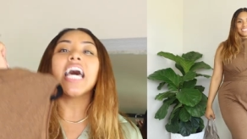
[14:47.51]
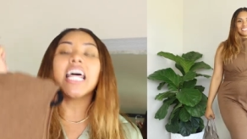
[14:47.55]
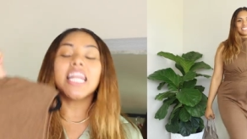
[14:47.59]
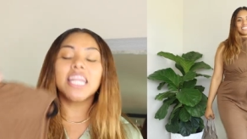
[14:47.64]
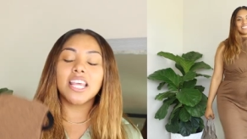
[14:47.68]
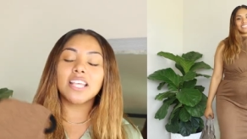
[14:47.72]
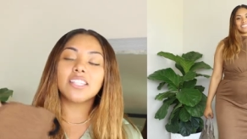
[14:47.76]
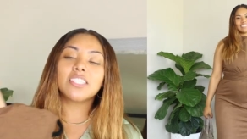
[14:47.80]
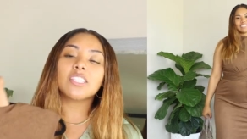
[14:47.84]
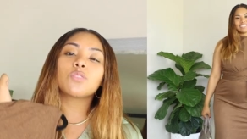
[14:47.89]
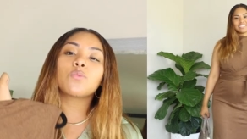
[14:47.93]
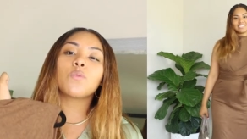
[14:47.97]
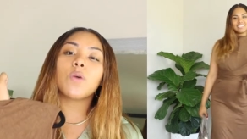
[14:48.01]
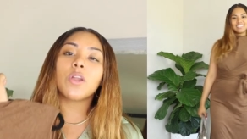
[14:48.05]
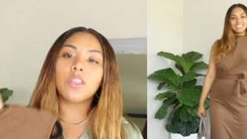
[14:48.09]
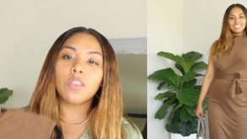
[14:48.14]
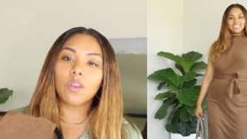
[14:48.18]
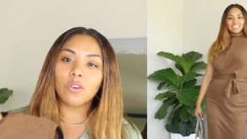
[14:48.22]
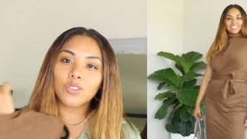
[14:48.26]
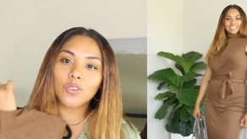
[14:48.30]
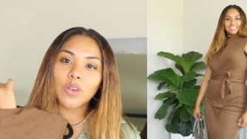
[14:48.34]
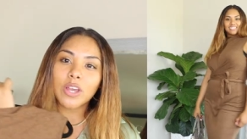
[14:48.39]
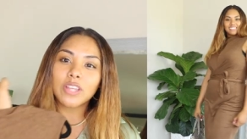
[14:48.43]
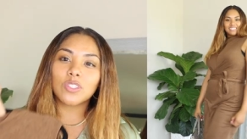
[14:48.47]
This is one of
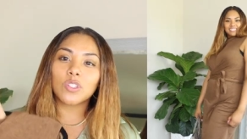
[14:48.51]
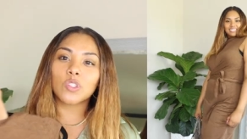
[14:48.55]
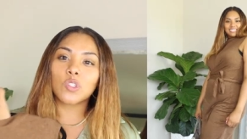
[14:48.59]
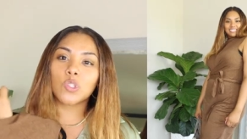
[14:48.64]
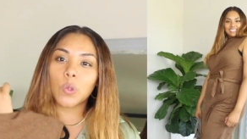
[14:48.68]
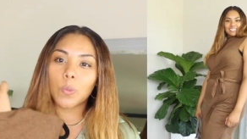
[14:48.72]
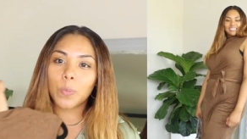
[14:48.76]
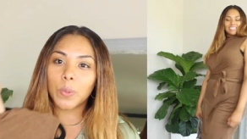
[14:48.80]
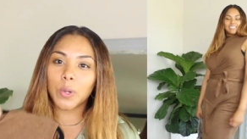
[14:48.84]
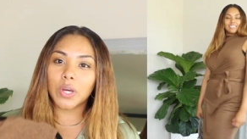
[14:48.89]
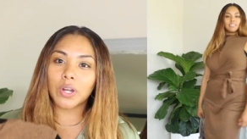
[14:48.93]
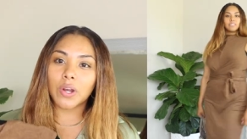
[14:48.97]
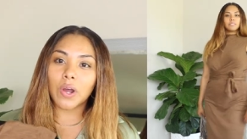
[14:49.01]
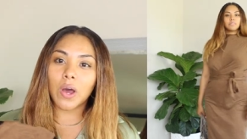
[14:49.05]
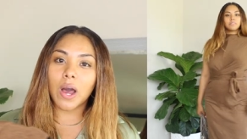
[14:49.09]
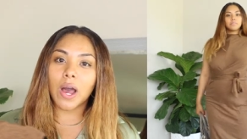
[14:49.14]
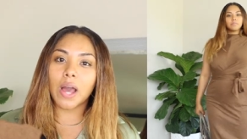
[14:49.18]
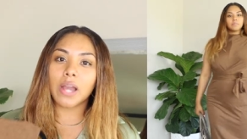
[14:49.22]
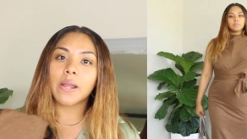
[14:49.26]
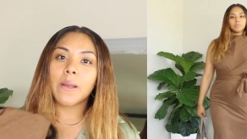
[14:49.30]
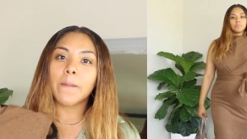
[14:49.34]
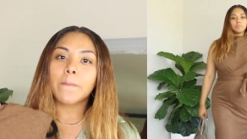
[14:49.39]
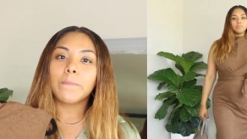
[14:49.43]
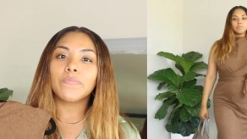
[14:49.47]
those dresses you put
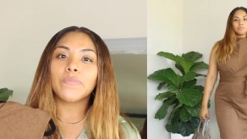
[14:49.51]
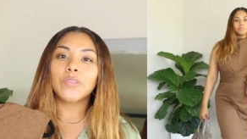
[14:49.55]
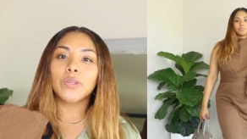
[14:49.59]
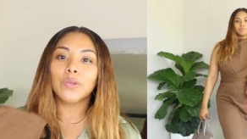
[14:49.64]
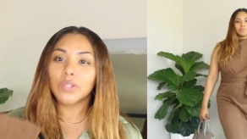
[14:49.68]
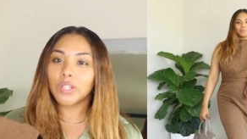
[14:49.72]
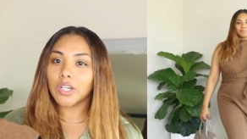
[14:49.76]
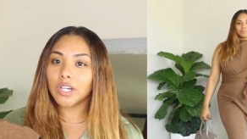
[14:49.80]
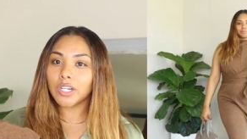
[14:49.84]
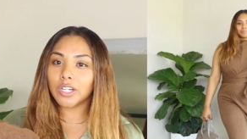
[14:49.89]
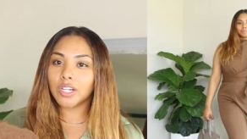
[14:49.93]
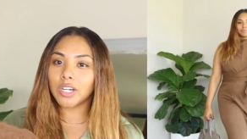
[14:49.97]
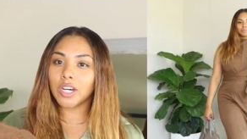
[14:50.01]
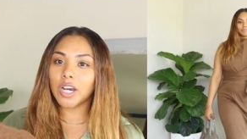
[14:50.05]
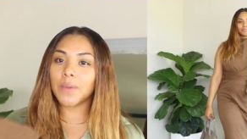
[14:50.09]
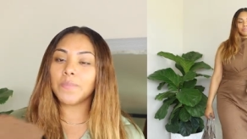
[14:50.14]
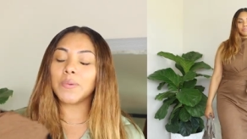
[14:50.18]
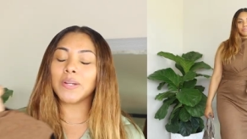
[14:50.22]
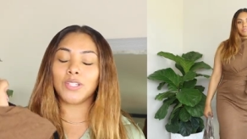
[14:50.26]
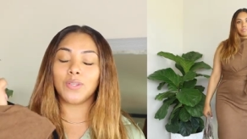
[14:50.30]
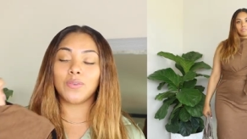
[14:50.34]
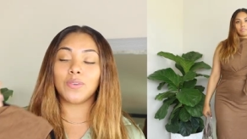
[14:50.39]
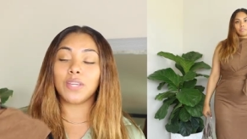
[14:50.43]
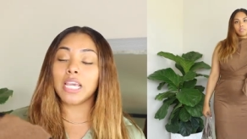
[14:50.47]
on, you look good,
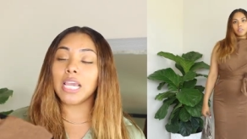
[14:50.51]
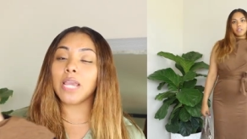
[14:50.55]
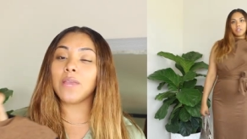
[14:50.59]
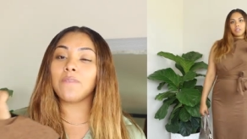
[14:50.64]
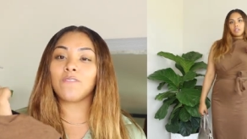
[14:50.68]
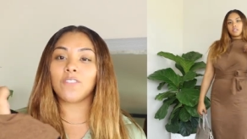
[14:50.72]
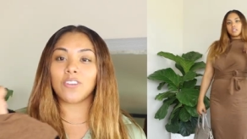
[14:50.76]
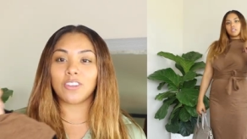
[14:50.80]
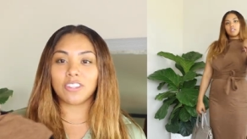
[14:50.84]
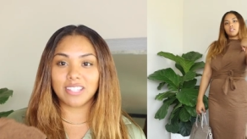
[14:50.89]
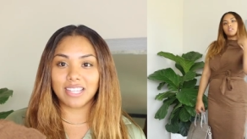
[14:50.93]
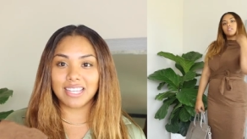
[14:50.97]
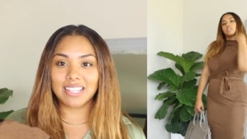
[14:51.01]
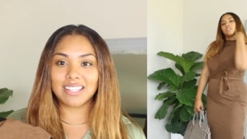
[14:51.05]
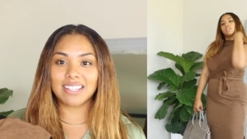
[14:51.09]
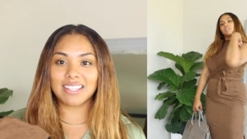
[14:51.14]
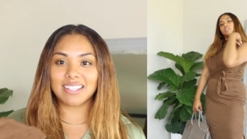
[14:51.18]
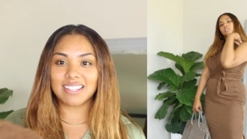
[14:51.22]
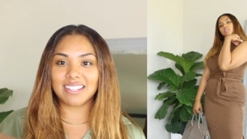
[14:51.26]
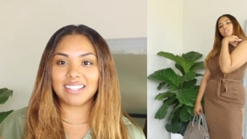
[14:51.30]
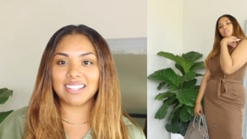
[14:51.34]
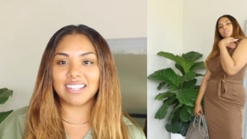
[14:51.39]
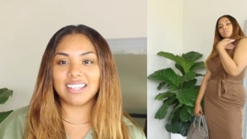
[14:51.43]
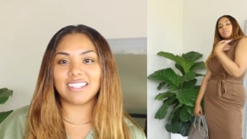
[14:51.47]
but you keep for
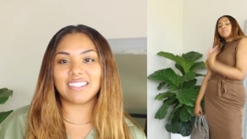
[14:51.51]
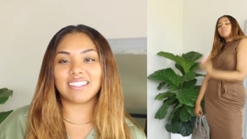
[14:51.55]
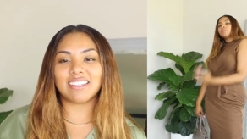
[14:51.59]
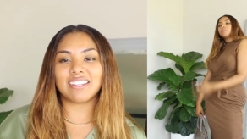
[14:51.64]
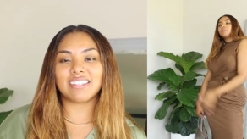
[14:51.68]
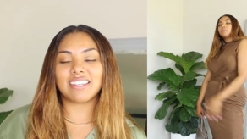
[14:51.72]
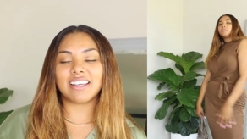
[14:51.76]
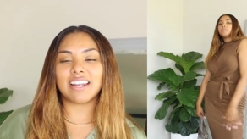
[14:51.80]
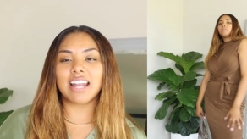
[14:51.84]
seasons and seasons.